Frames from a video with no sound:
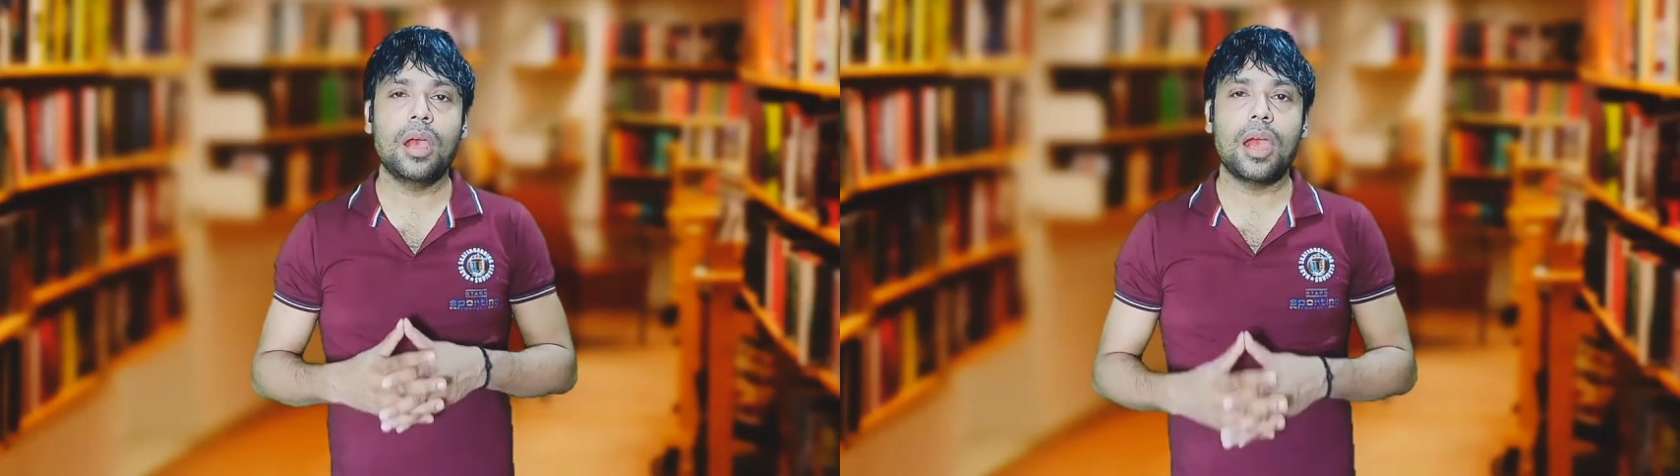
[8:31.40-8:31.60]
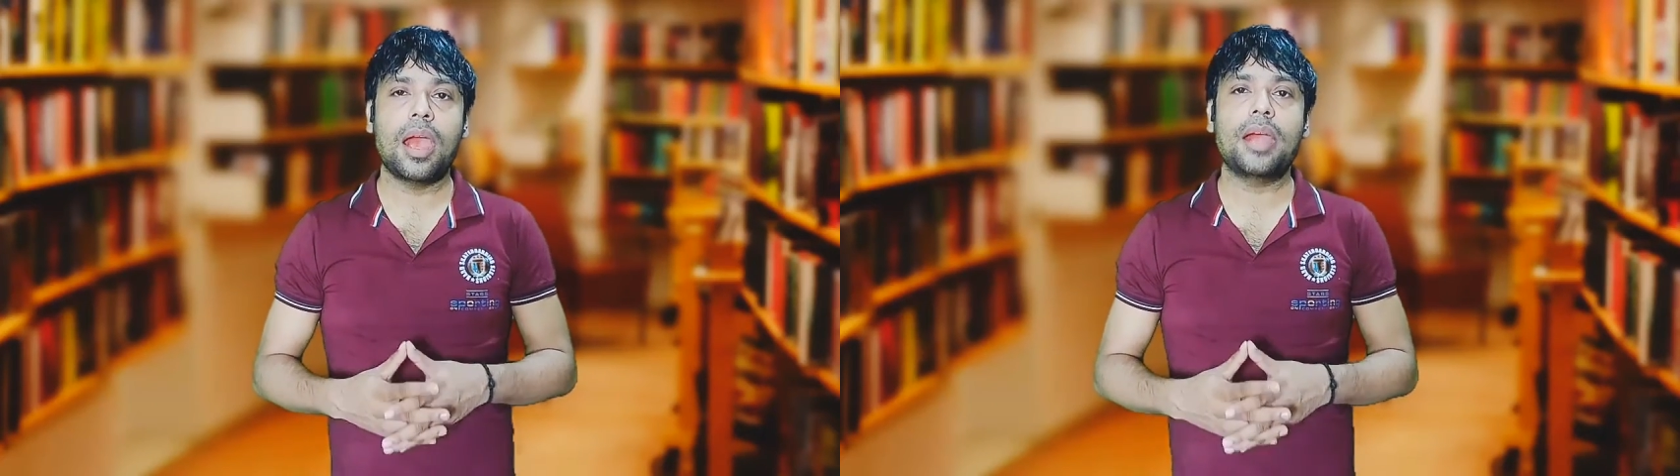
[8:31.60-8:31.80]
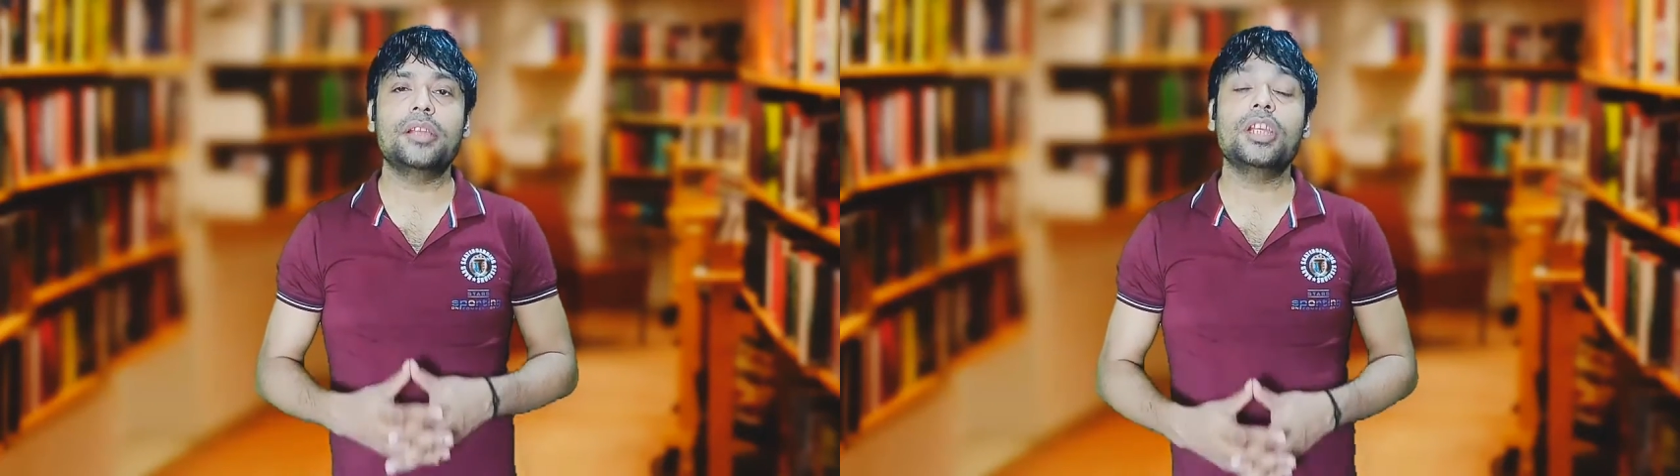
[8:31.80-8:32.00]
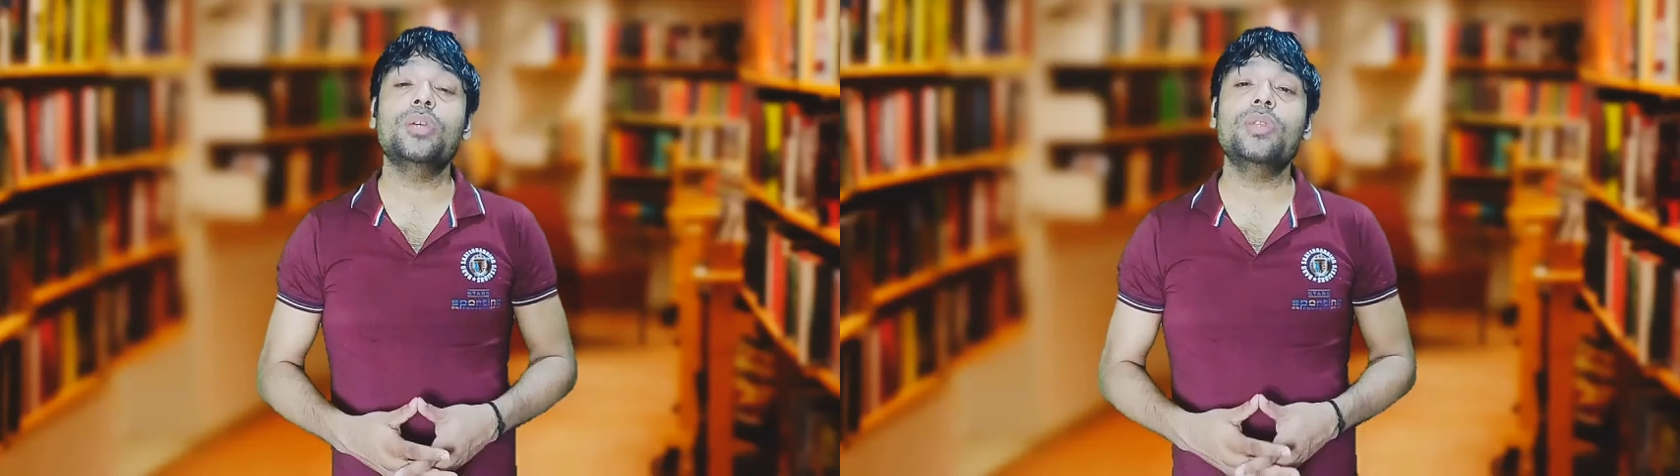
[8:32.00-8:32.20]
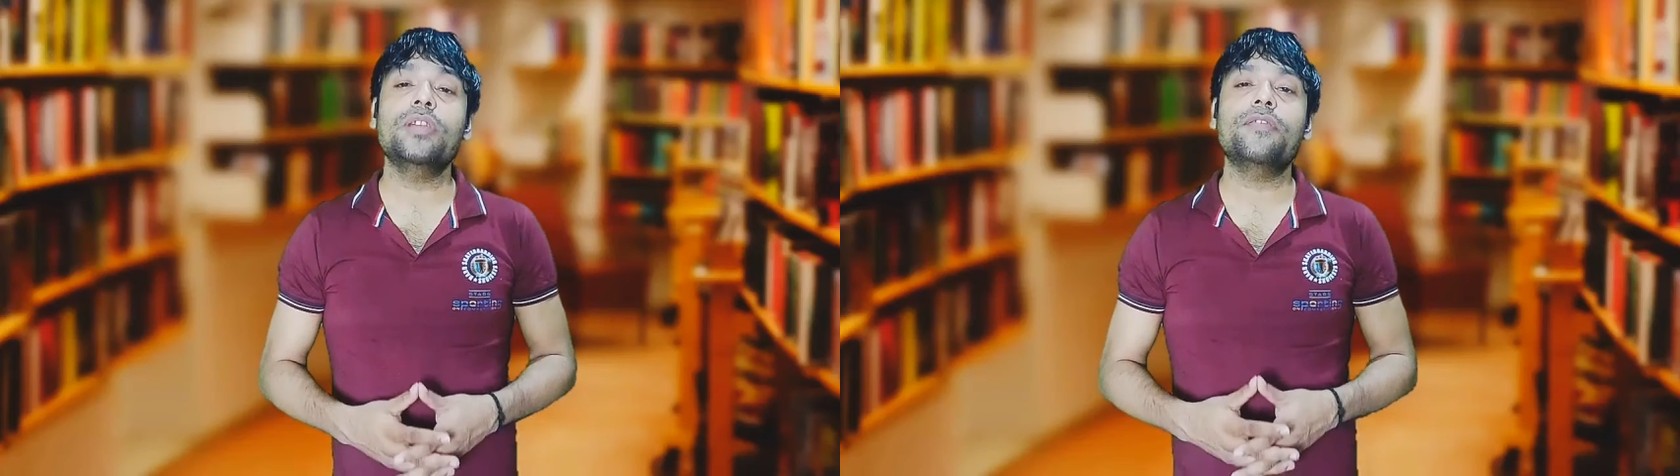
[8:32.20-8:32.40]
and
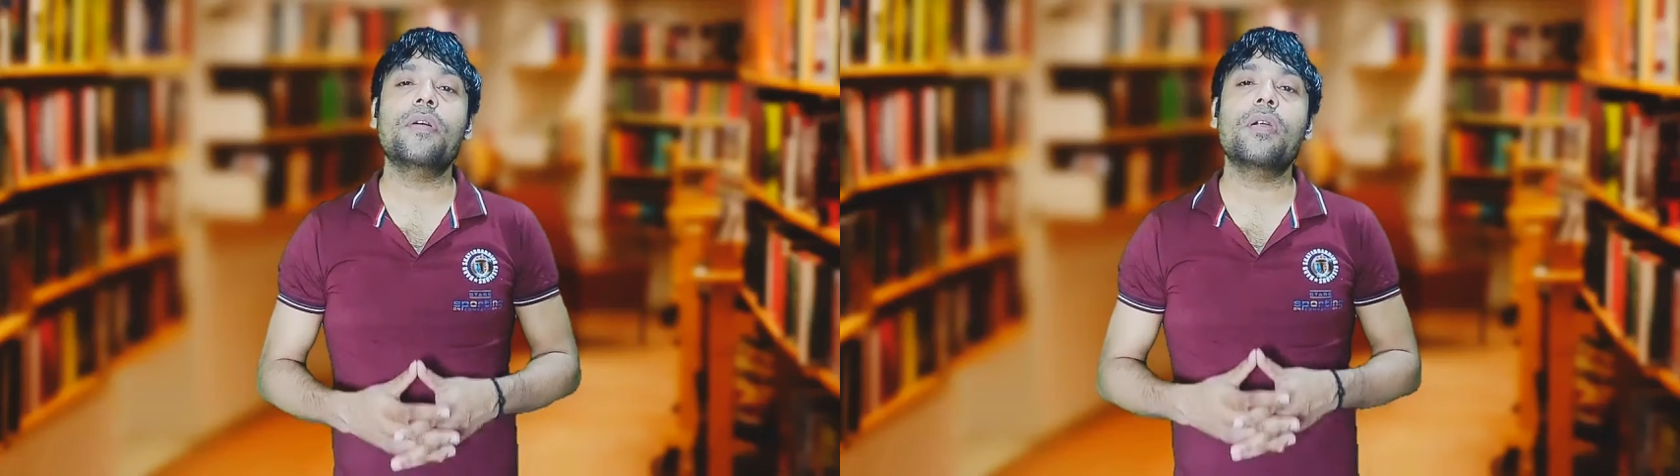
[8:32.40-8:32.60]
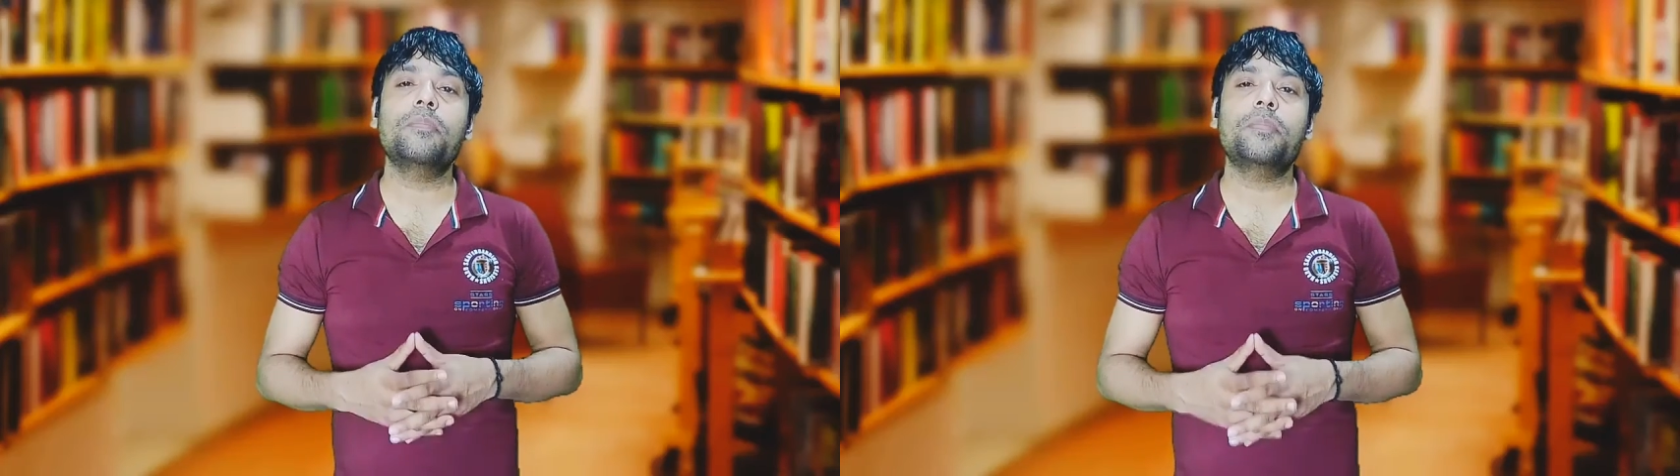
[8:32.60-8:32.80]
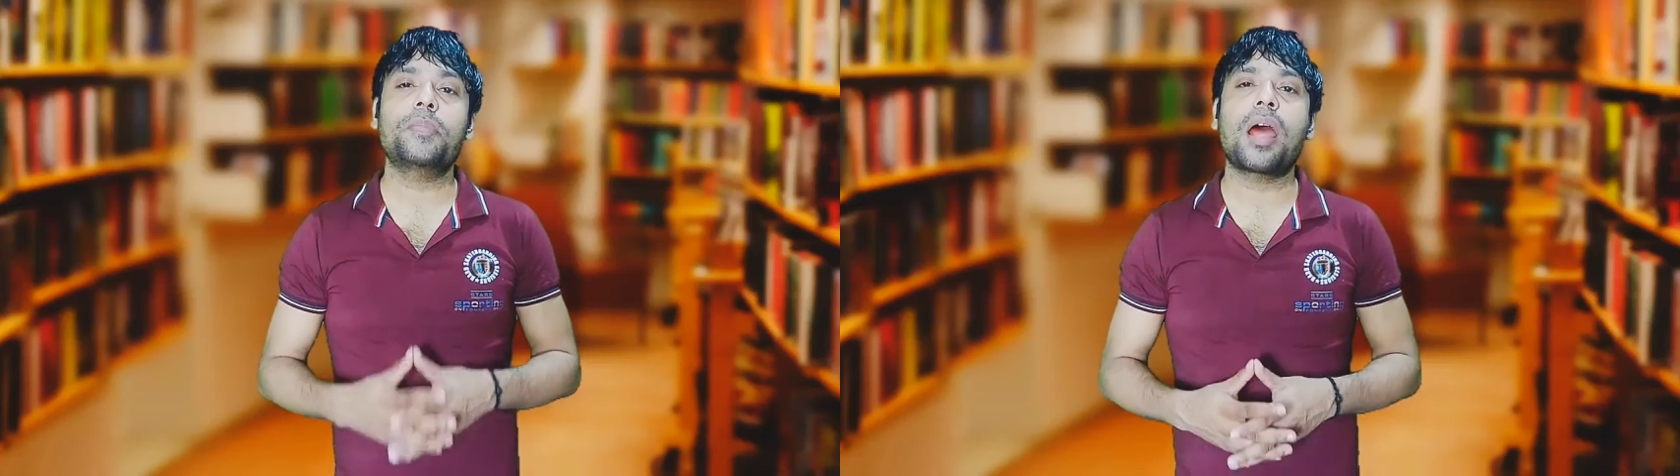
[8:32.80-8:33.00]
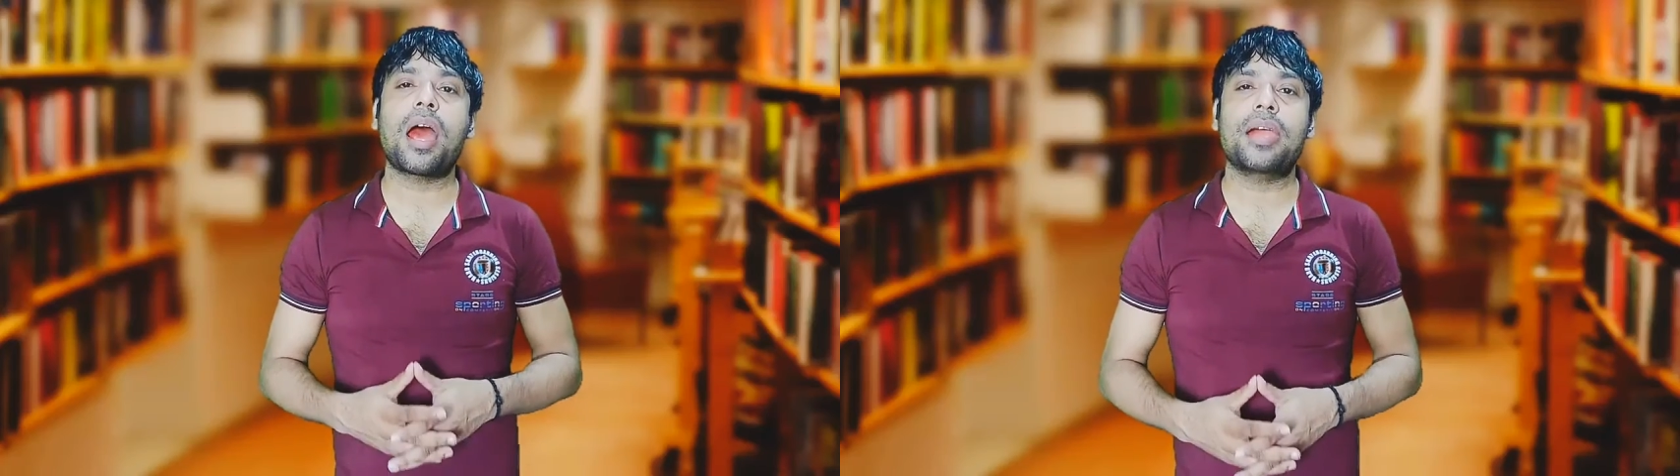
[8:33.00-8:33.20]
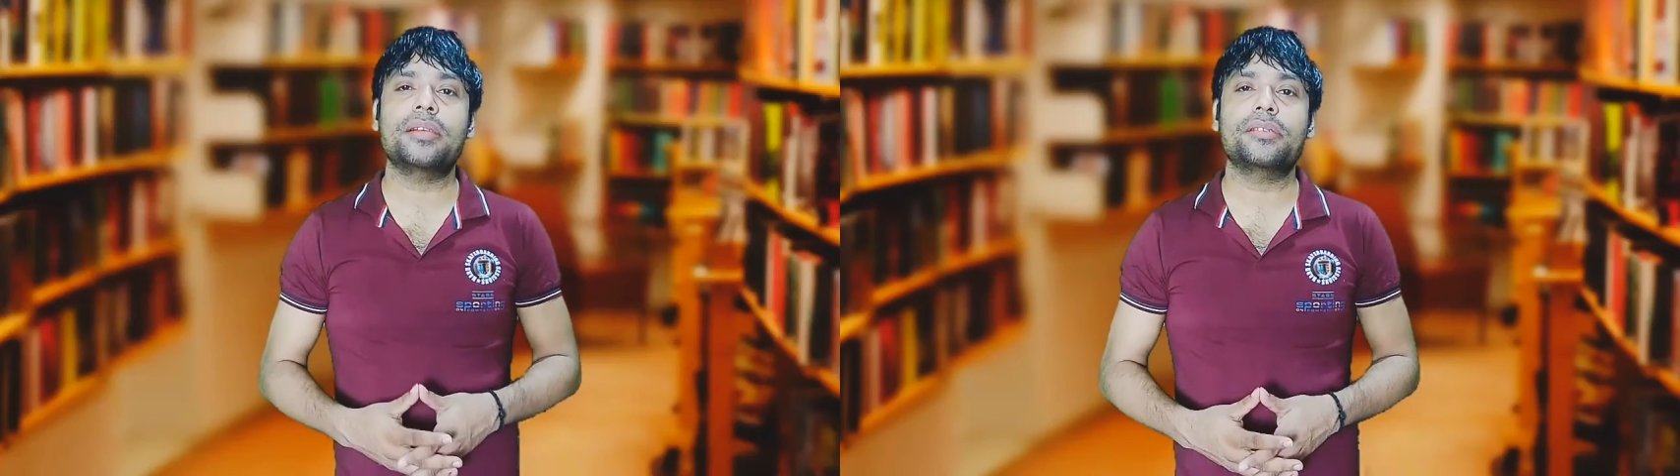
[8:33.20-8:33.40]
uniform
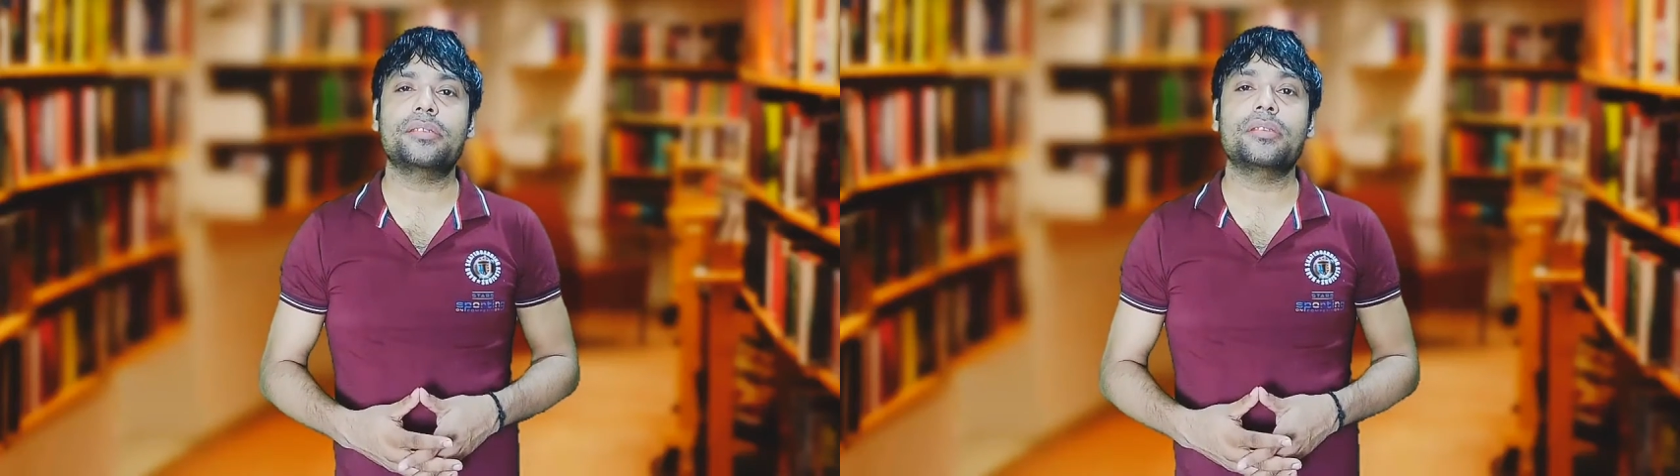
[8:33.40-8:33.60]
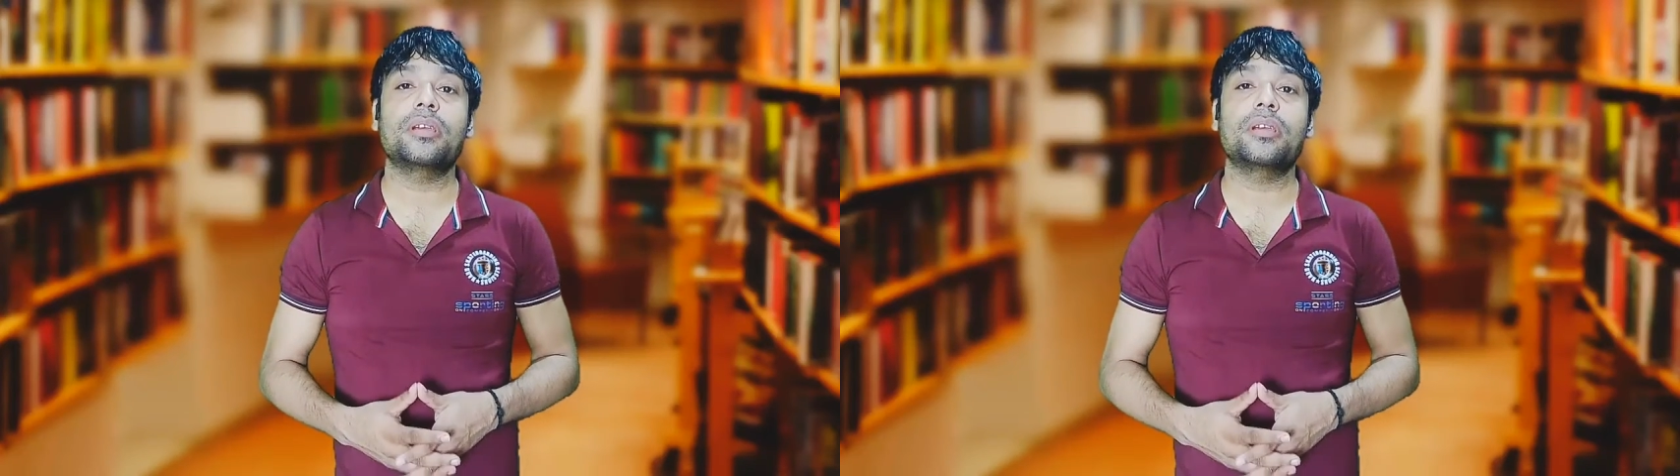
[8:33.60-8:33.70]
price